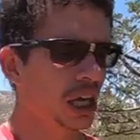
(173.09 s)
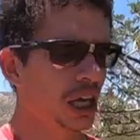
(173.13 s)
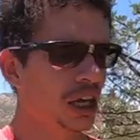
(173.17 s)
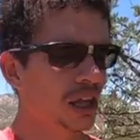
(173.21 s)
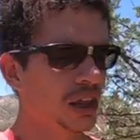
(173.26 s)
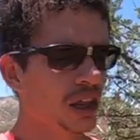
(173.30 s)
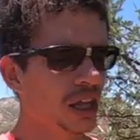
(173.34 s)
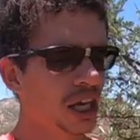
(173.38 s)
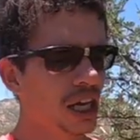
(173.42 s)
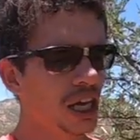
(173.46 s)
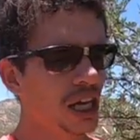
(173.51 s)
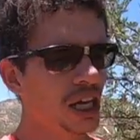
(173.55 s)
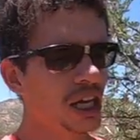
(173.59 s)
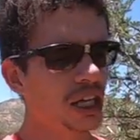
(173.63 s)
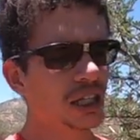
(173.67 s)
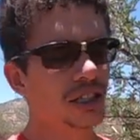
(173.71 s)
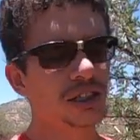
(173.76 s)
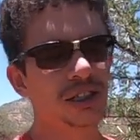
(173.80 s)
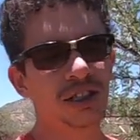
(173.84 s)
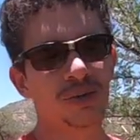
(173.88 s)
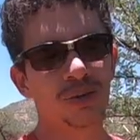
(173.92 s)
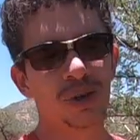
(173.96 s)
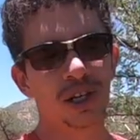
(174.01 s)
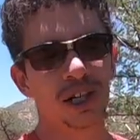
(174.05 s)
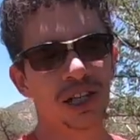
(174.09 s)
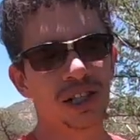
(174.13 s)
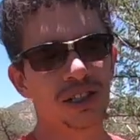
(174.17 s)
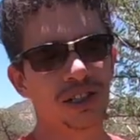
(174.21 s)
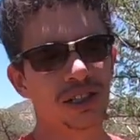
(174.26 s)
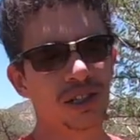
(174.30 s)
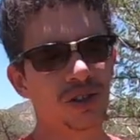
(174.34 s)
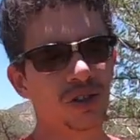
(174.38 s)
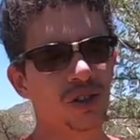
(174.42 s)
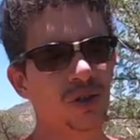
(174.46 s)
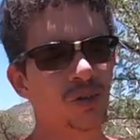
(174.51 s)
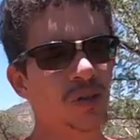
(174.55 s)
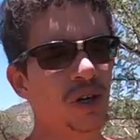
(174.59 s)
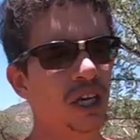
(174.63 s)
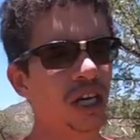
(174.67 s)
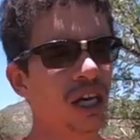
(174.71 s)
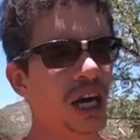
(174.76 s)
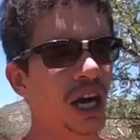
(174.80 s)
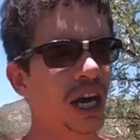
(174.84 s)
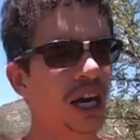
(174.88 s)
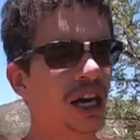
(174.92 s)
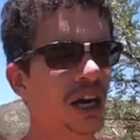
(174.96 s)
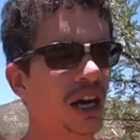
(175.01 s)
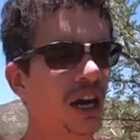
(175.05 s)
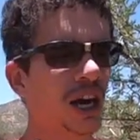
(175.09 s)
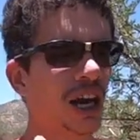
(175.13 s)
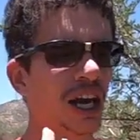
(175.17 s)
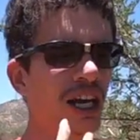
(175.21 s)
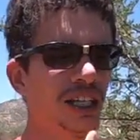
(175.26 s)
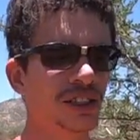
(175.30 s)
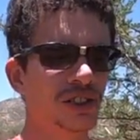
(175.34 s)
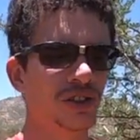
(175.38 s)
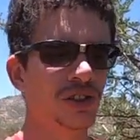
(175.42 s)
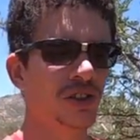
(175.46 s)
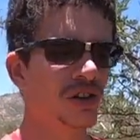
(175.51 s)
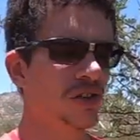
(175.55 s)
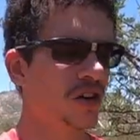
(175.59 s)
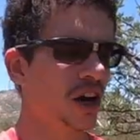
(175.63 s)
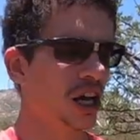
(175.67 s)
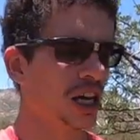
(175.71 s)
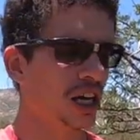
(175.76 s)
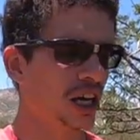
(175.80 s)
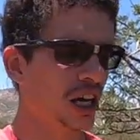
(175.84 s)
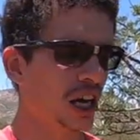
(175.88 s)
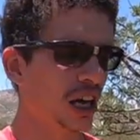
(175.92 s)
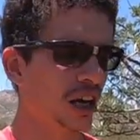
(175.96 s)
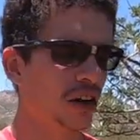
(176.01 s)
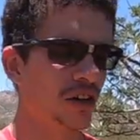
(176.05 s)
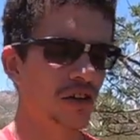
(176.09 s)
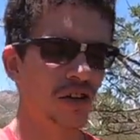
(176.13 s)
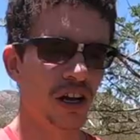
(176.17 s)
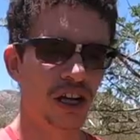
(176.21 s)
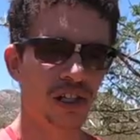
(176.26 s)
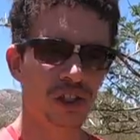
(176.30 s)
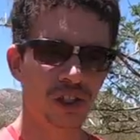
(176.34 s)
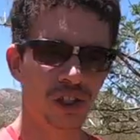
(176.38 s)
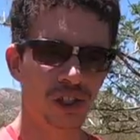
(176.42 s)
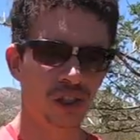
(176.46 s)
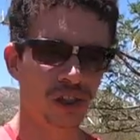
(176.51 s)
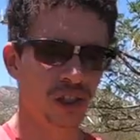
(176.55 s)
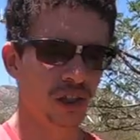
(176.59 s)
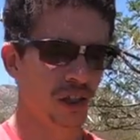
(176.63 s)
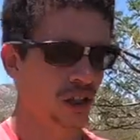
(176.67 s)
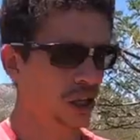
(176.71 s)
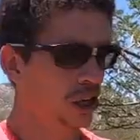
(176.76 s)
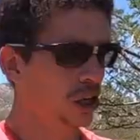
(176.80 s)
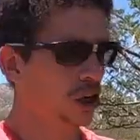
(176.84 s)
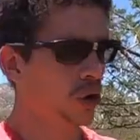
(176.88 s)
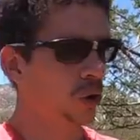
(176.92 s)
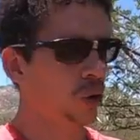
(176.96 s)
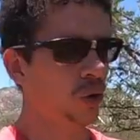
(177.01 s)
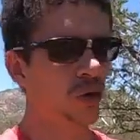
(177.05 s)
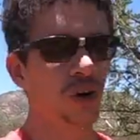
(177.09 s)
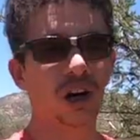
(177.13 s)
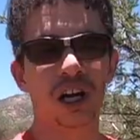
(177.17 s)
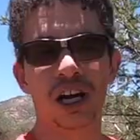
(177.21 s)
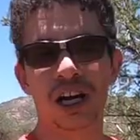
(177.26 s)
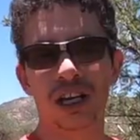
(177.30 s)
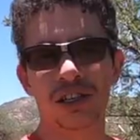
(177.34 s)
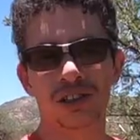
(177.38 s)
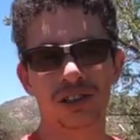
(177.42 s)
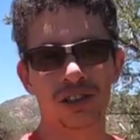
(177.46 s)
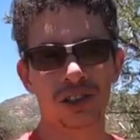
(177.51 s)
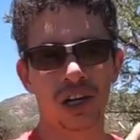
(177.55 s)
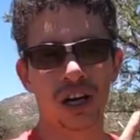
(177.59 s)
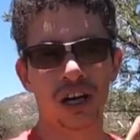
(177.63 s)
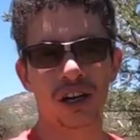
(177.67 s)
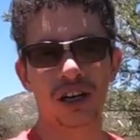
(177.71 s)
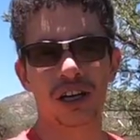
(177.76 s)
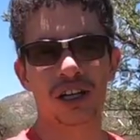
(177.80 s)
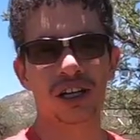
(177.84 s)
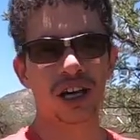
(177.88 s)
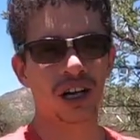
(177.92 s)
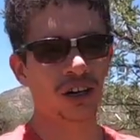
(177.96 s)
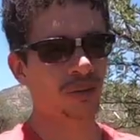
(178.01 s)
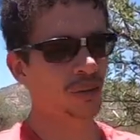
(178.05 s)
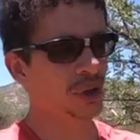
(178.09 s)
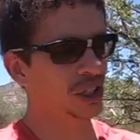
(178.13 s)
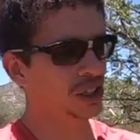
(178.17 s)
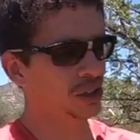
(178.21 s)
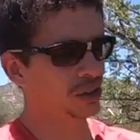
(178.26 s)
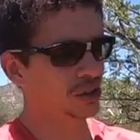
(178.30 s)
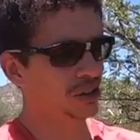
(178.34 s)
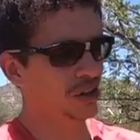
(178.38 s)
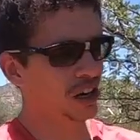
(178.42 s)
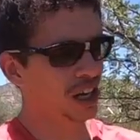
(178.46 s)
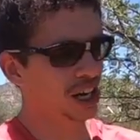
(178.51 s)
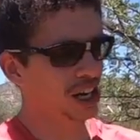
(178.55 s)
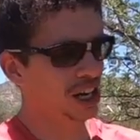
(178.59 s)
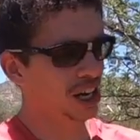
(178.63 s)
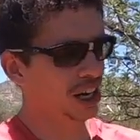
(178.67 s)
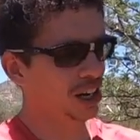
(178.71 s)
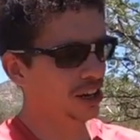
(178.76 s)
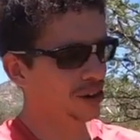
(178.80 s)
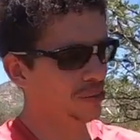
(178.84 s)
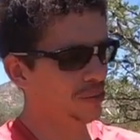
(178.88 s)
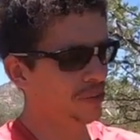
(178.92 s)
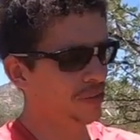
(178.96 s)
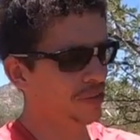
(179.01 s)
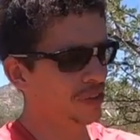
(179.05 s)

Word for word: they typically tend to be a light gray coloration or a dark gunmetal gray color.